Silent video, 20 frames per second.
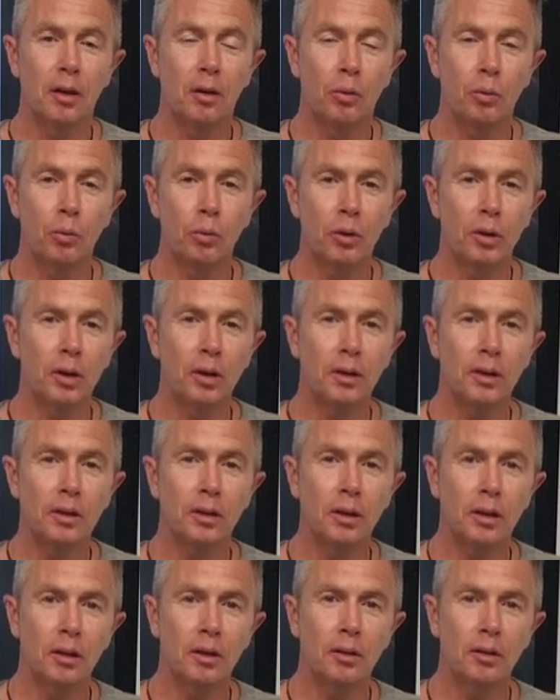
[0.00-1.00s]

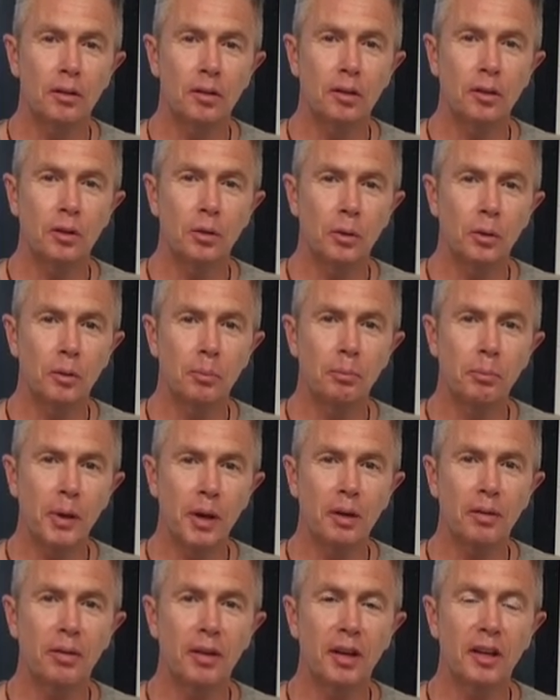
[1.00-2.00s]
really doing
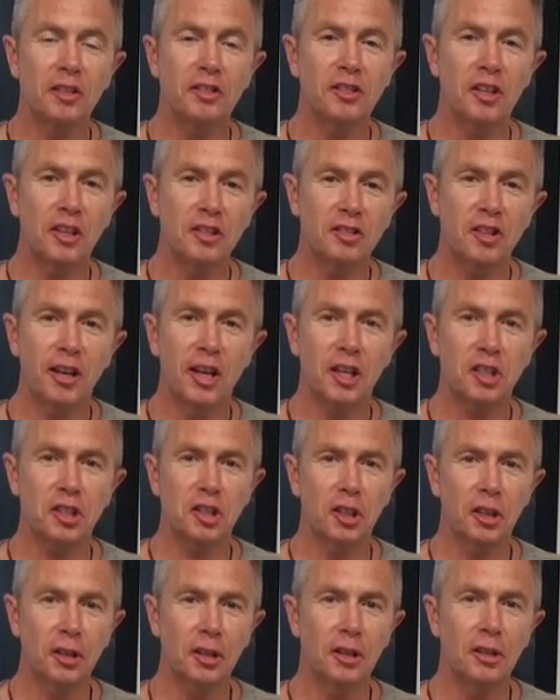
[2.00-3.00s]
big things
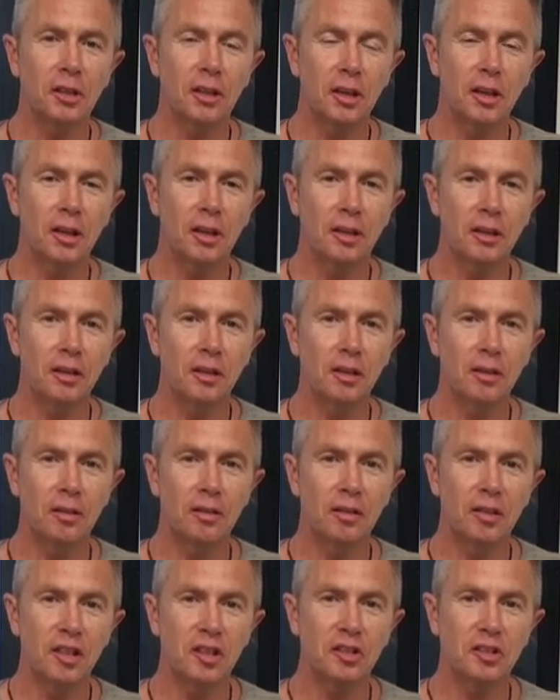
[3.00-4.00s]
internationally in
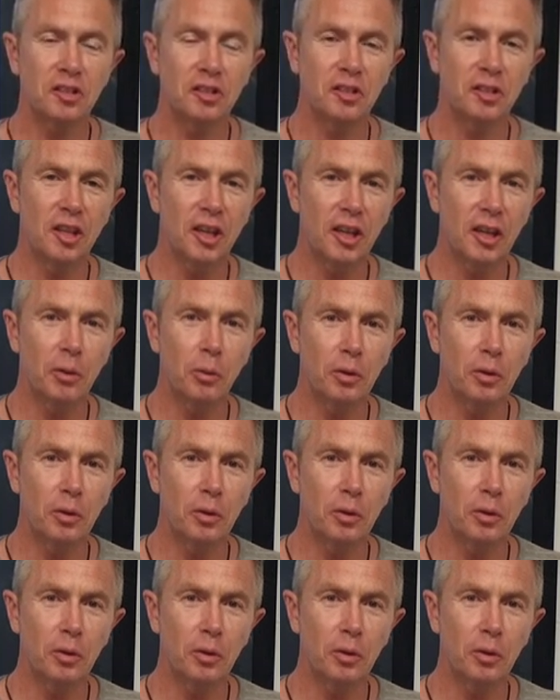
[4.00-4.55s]
this year.